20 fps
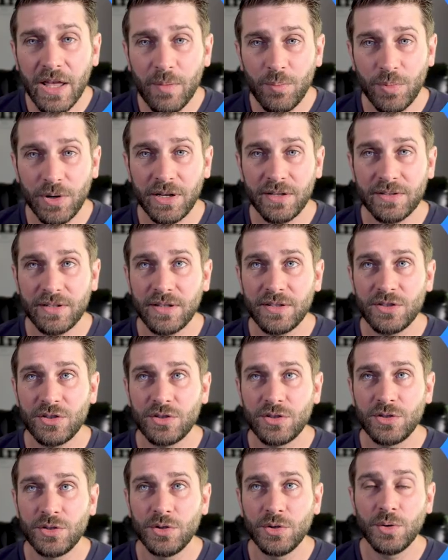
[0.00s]
that brings us
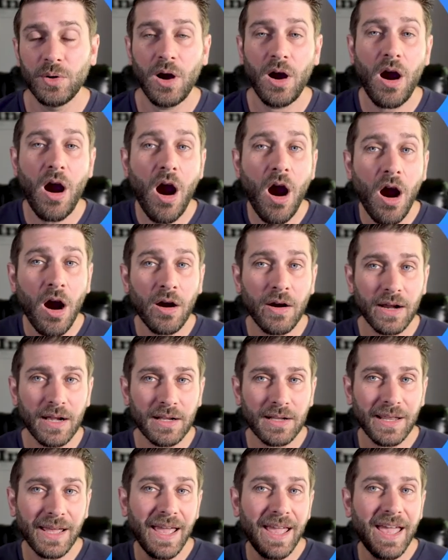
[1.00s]
to
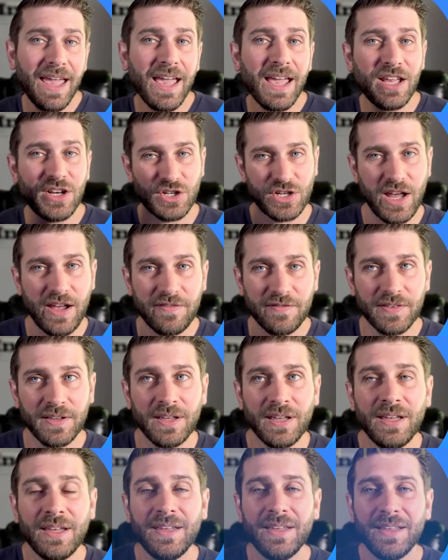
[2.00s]
RLHF,
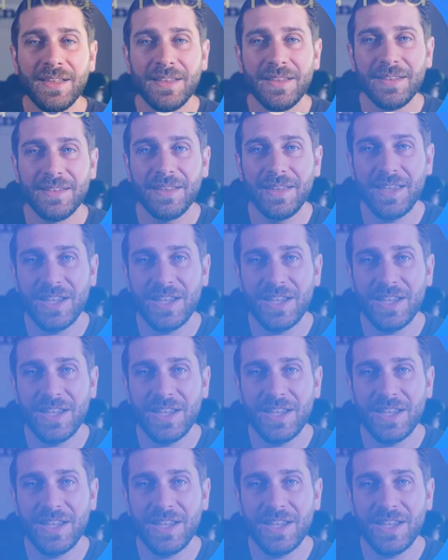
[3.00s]
the